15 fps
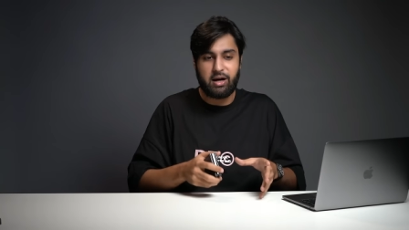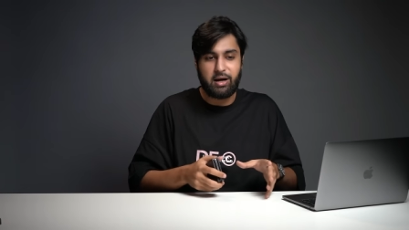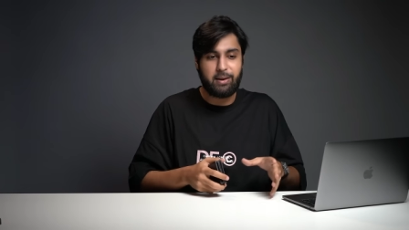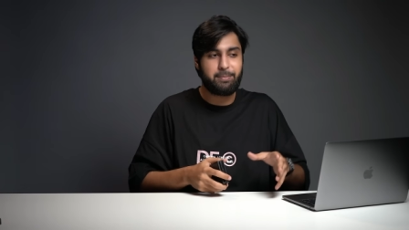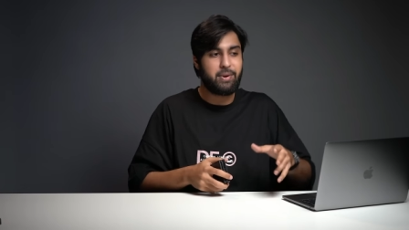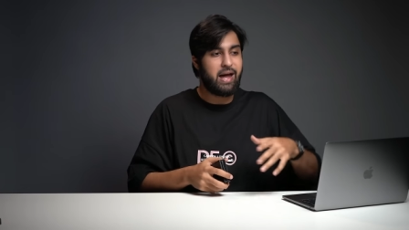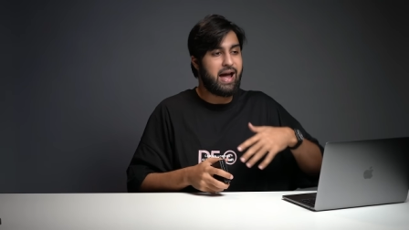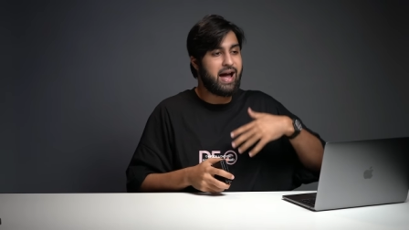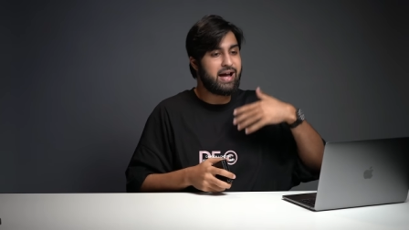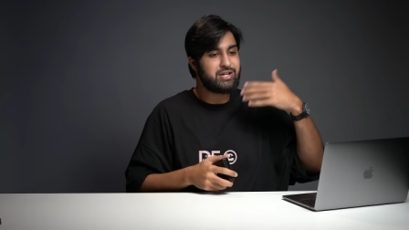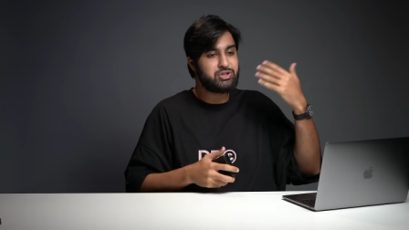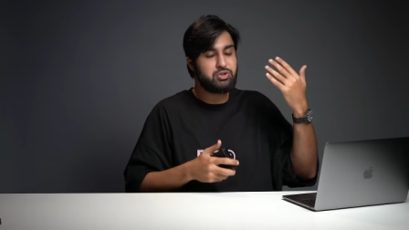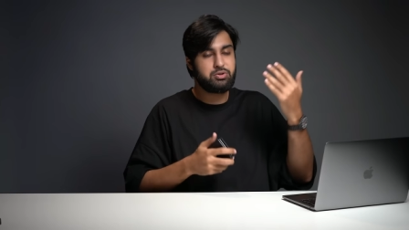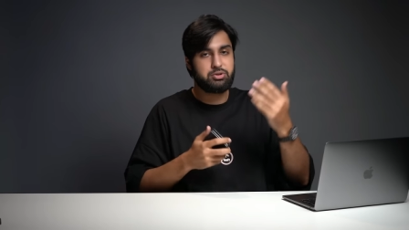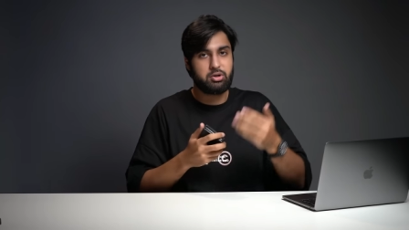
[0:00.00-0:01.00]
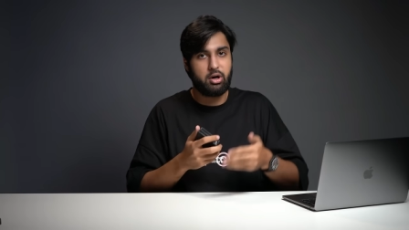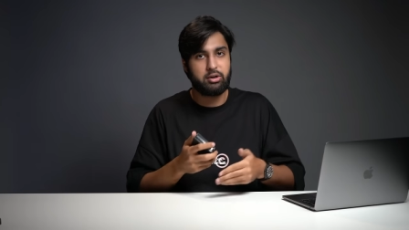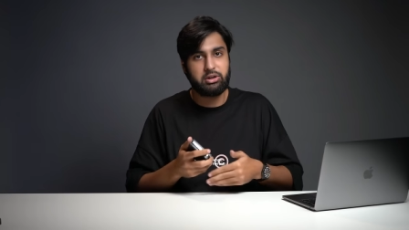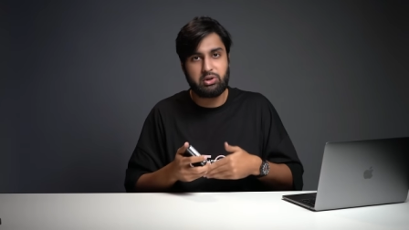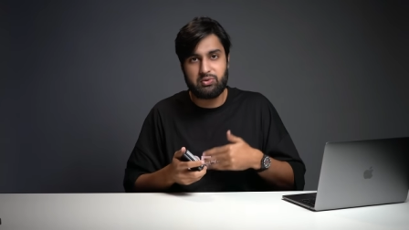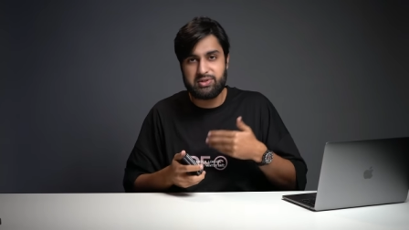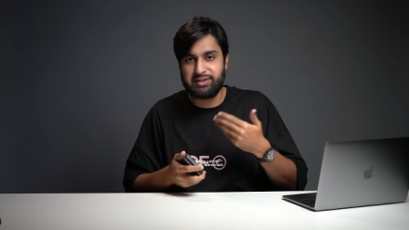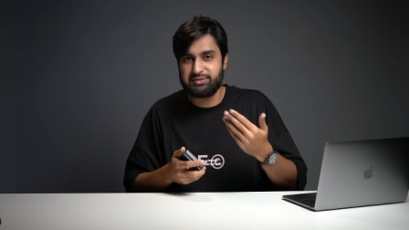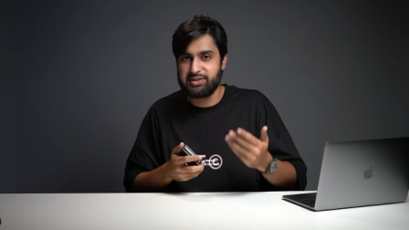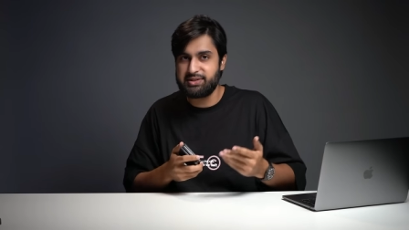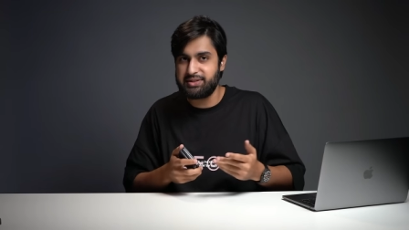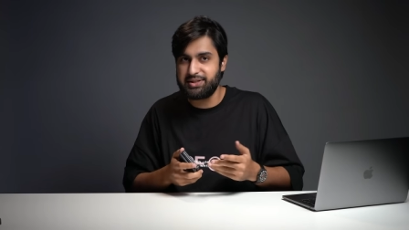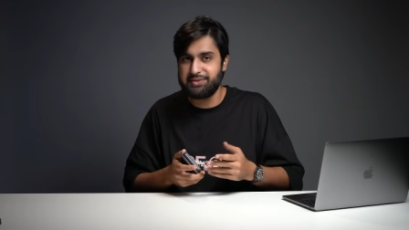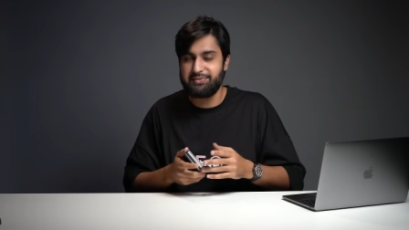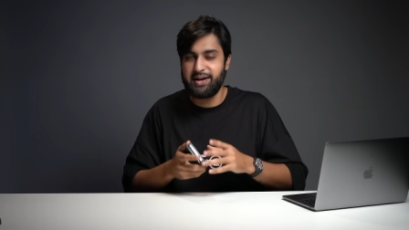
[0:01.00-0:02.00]
up as you start using this
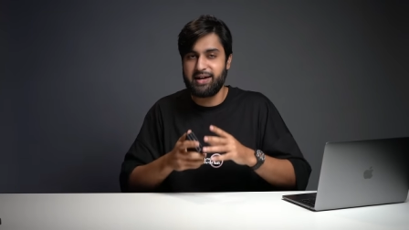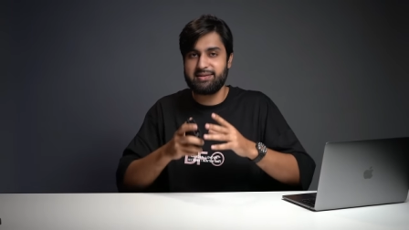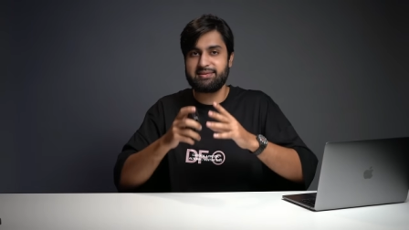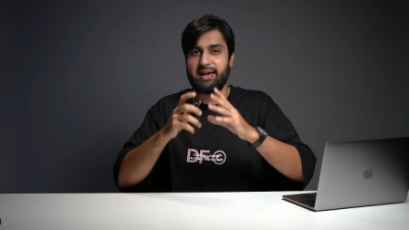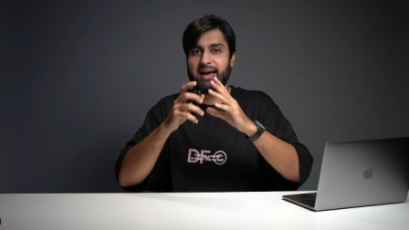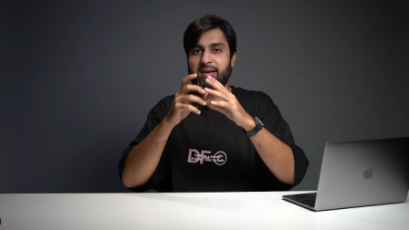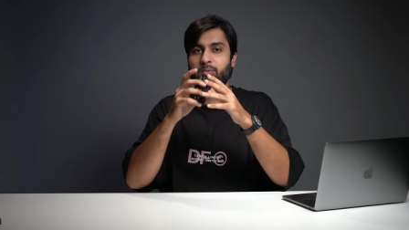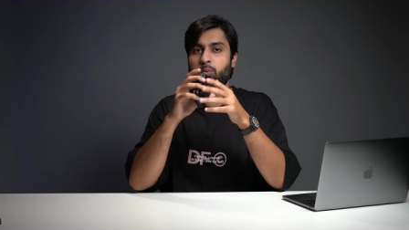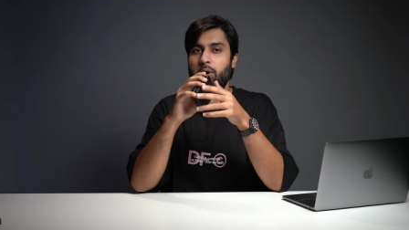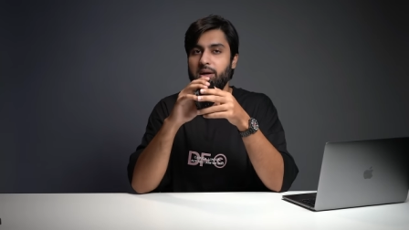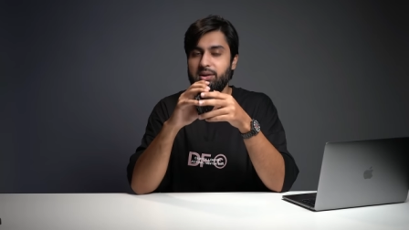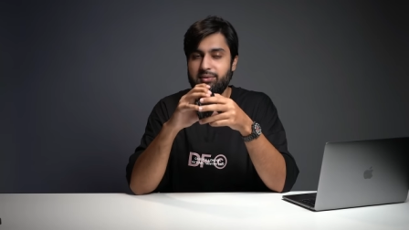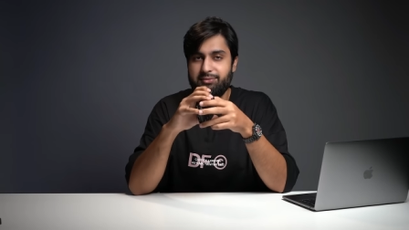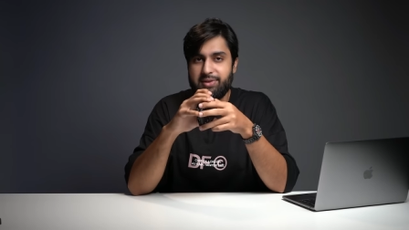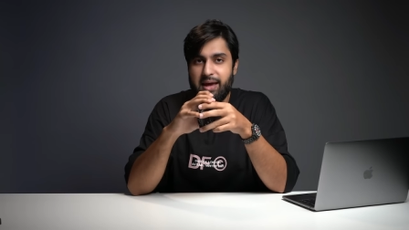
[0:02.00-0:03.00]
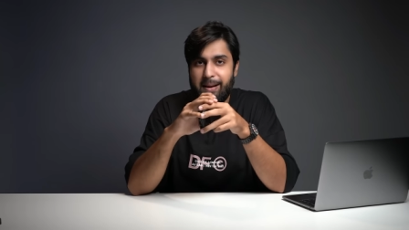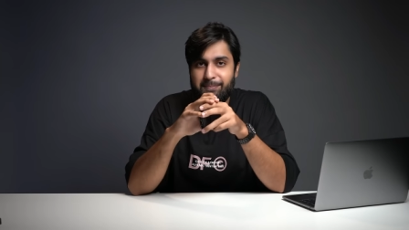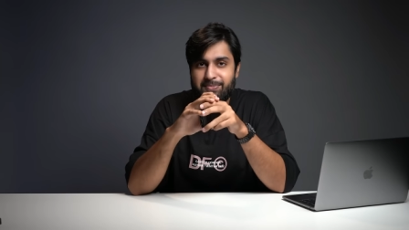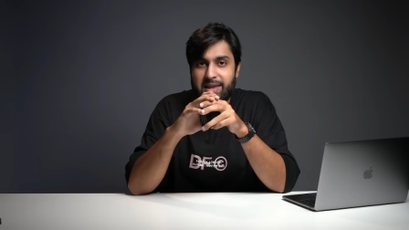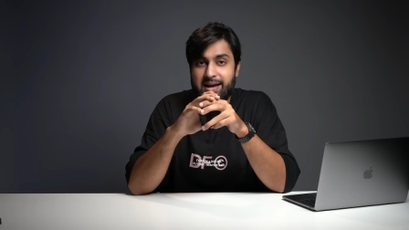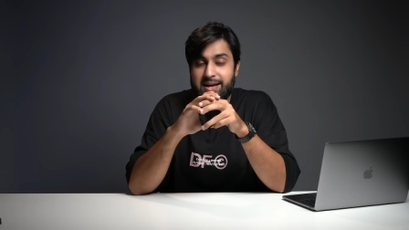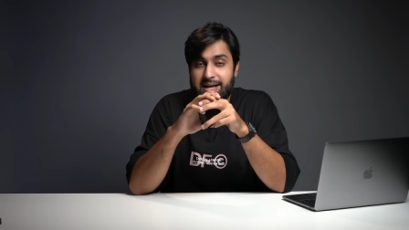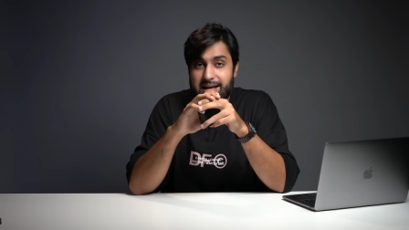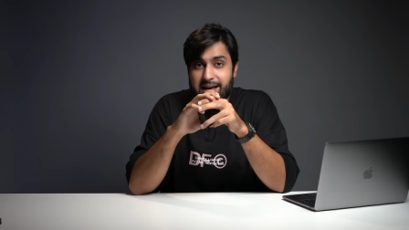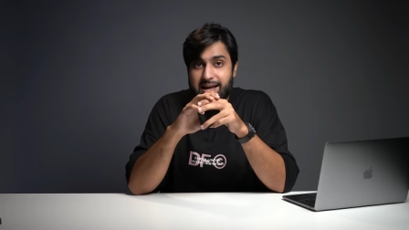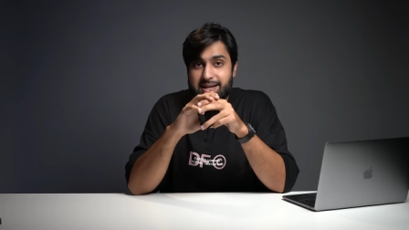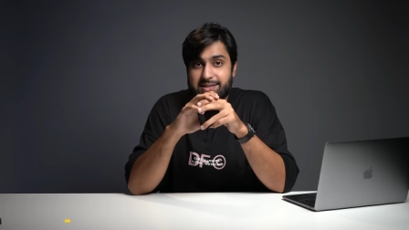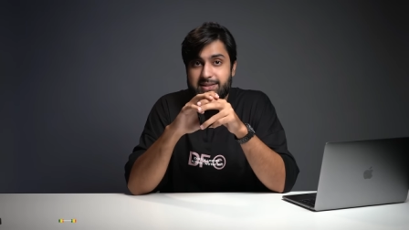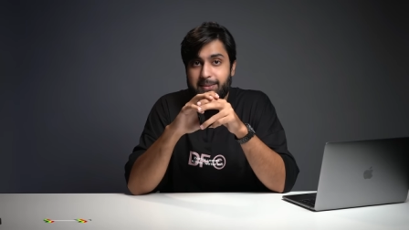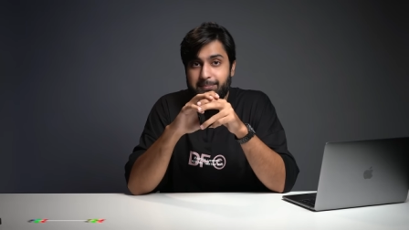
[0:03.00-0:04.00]
device and one of them
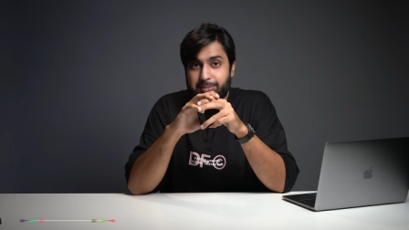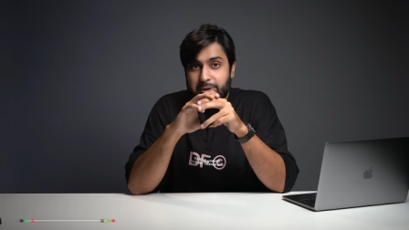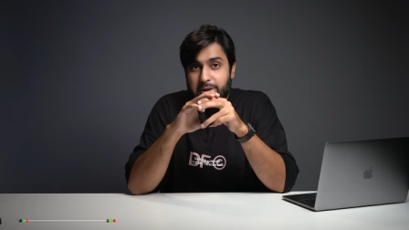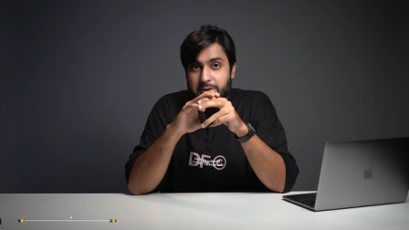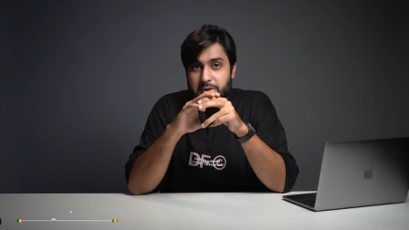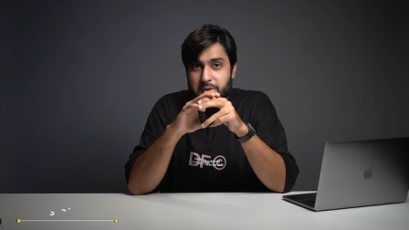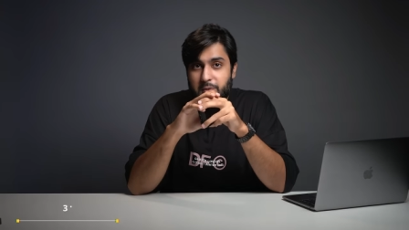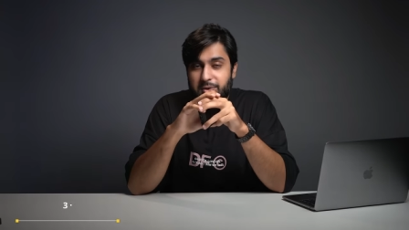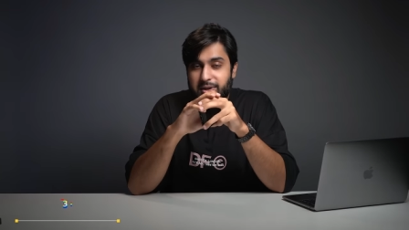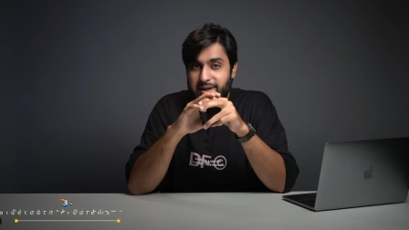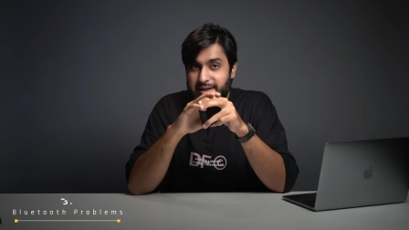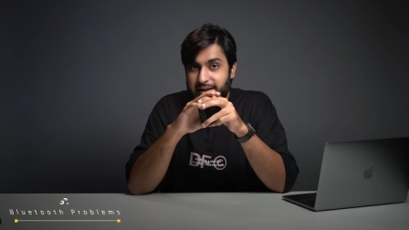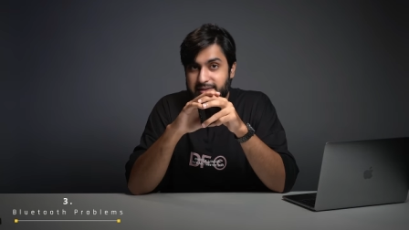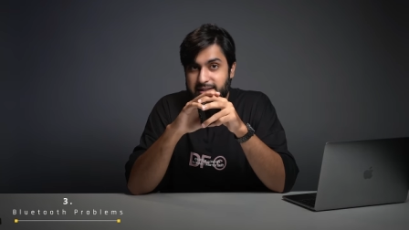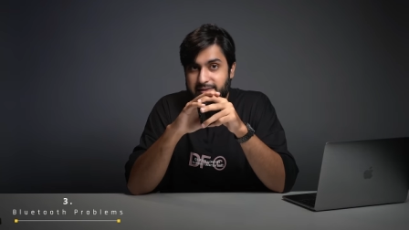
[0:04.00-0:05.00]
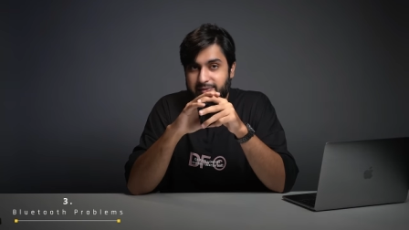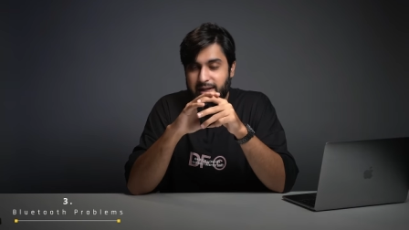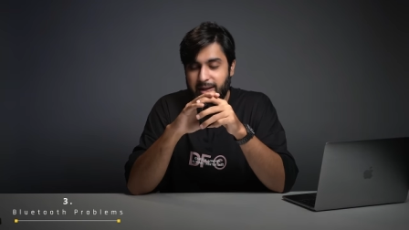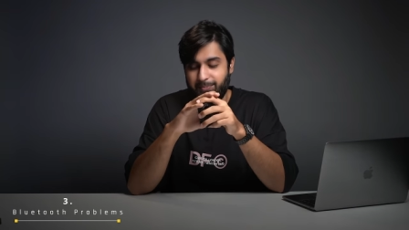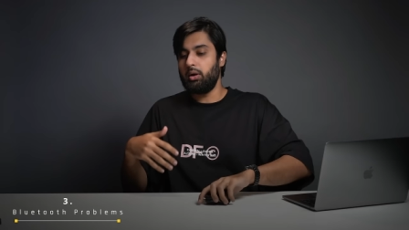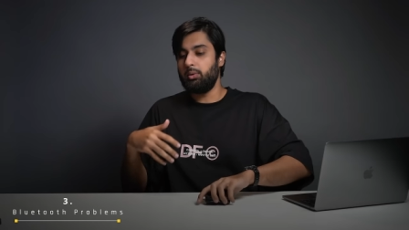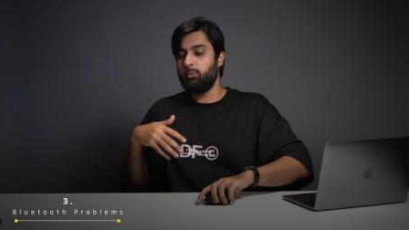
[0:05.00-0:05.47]
is the Bluetooth connectivity.